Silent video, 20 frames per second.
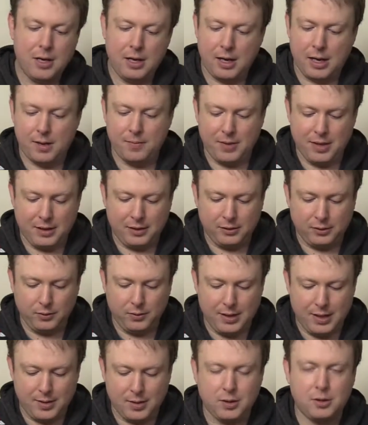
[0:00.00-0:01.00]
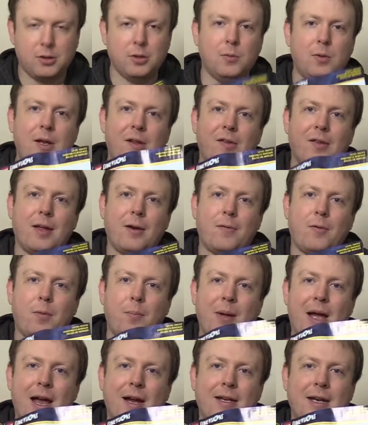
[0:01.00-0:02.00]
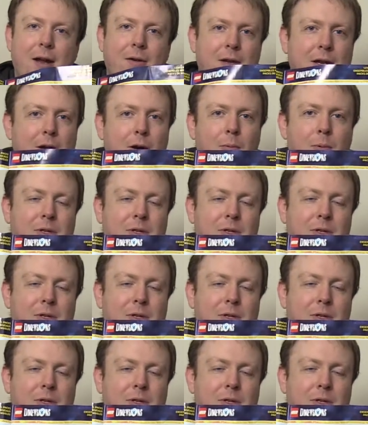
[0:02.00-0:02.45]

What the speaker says: including the Goonies level pack down here,